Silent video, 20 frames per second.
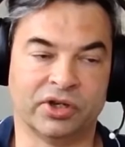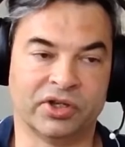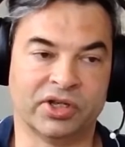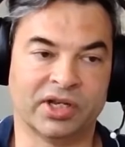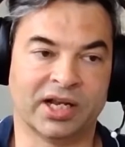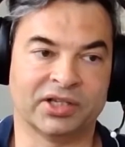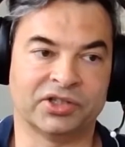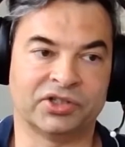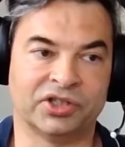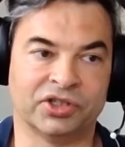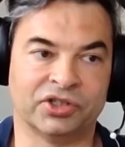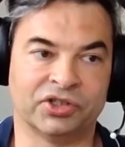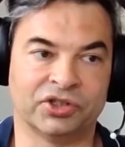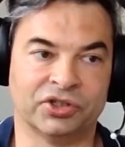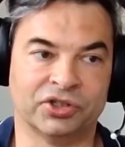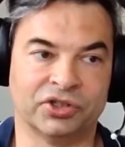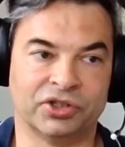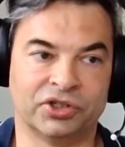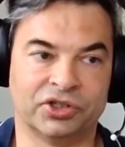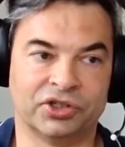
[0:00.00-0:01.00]

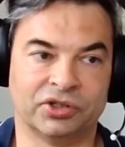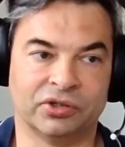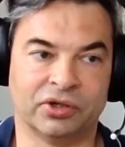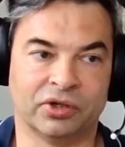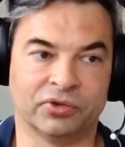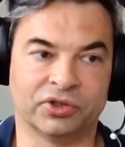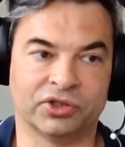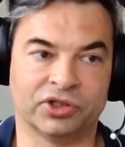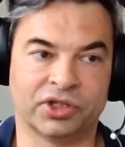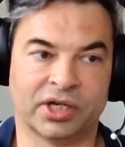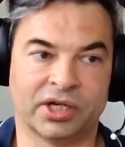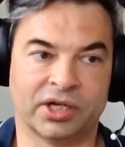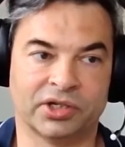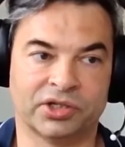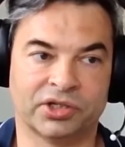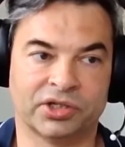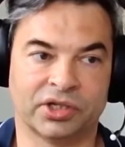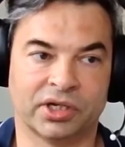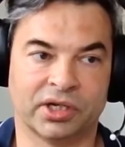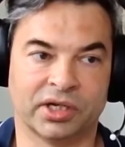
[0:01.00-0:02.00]
Elasticsearch, Logstash,